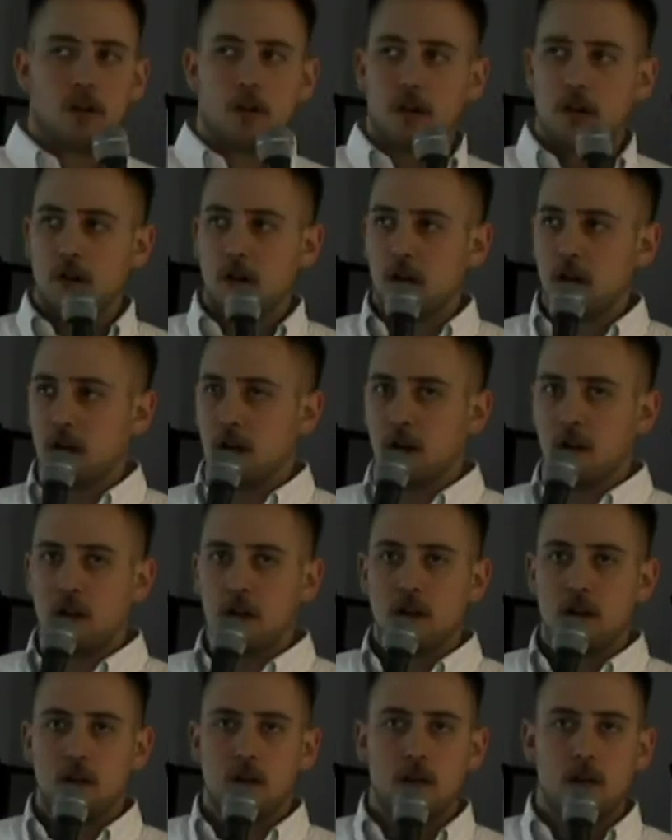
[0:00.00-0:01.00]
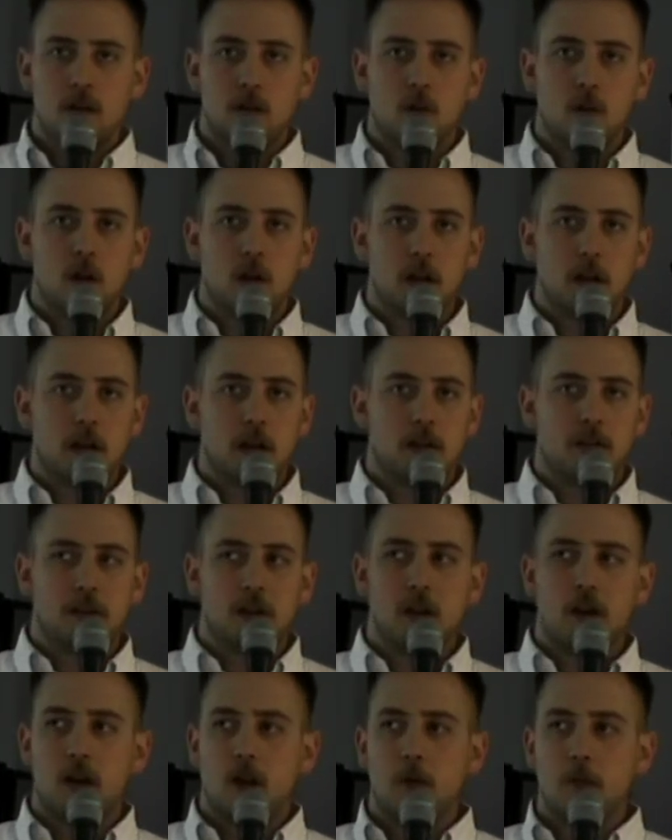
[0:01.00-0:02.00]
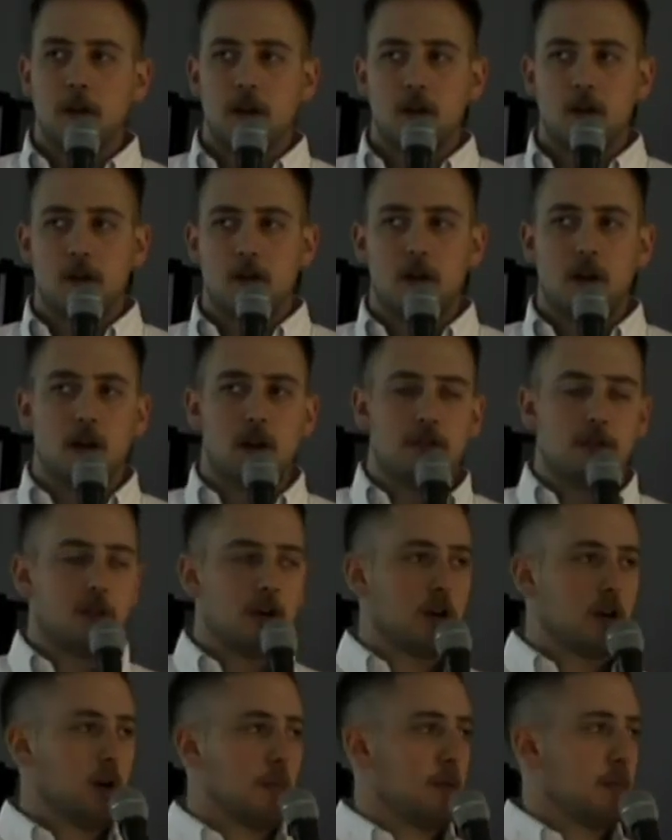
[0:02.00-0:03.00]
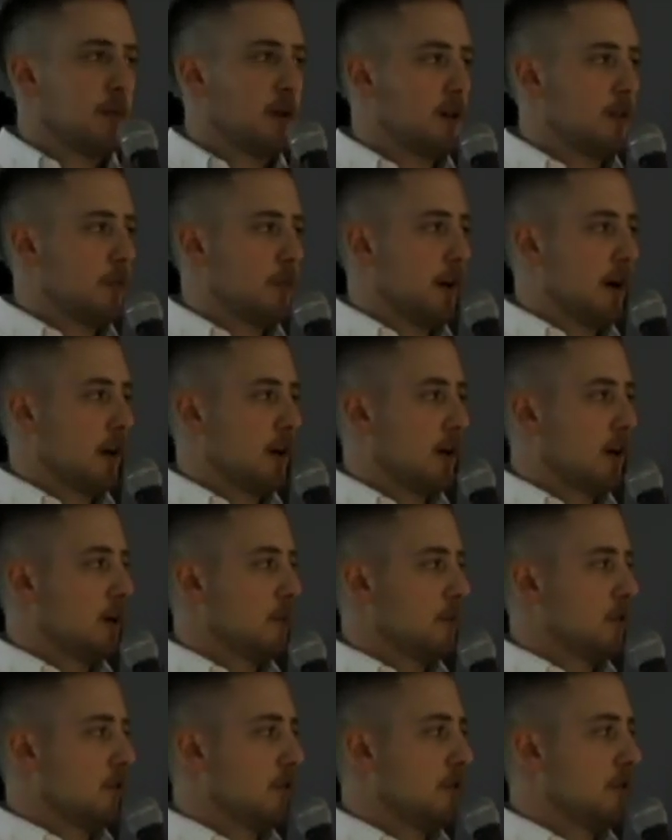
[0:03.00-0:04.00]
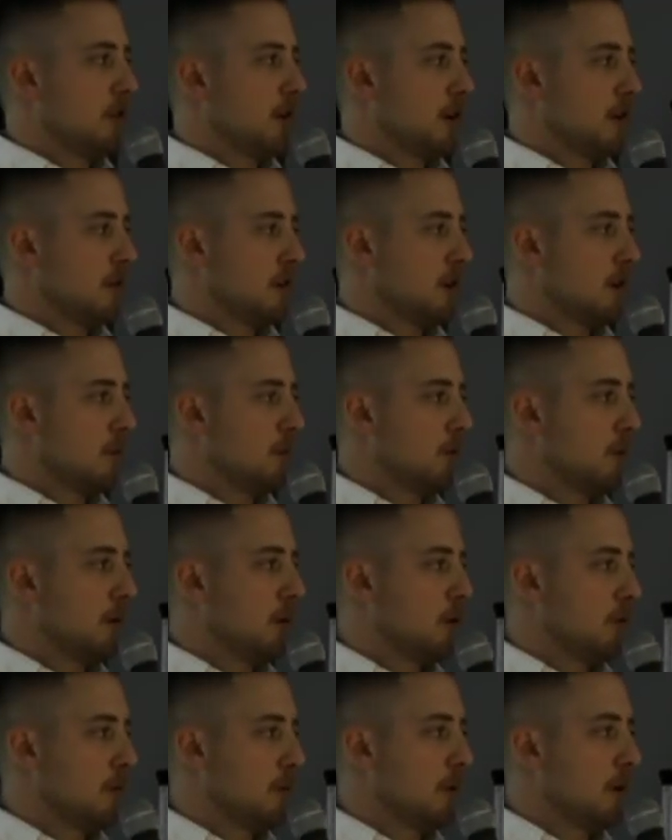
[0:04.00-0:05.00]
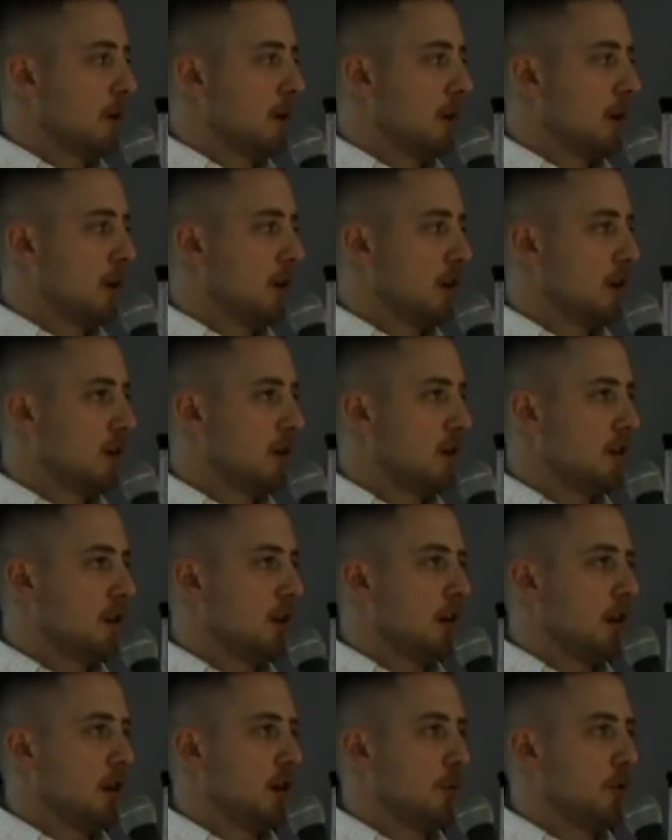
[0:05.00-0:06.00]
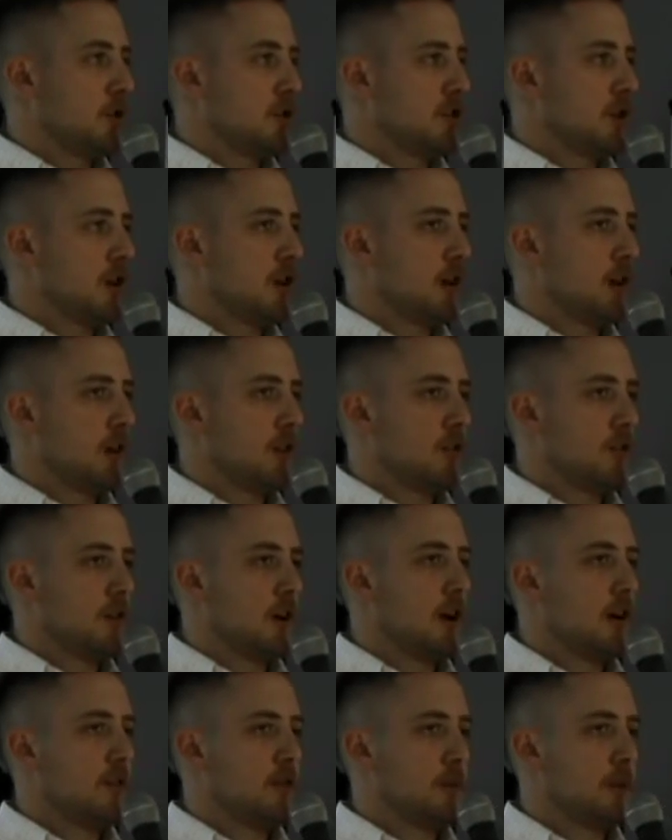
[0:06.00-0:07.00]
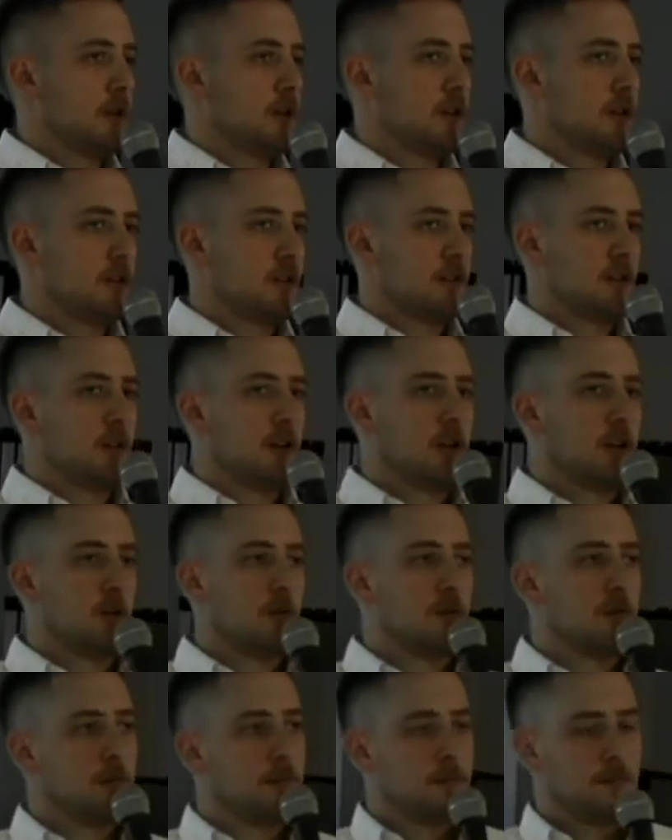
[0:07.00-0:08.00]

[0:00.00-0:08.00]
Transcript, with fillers: All right. Well, like I said, I'll be here uh, for a couple minutes packing up, so if you'd like to come speak with me, you can. And I appreciate you guys for having me. Thank you.